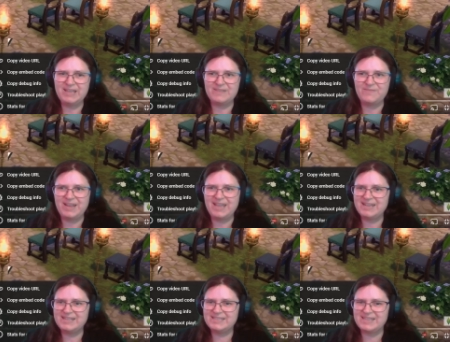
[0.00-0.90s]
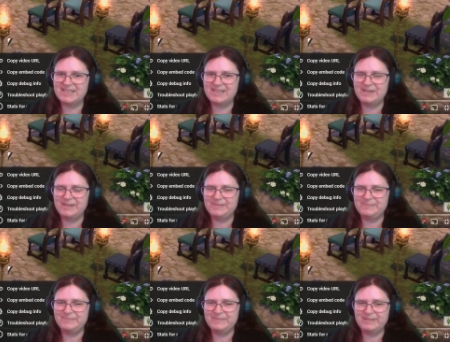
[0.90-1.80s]
confetti cannons, like
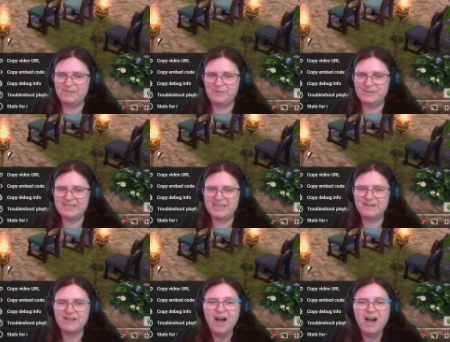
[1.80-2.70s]
um, growing together.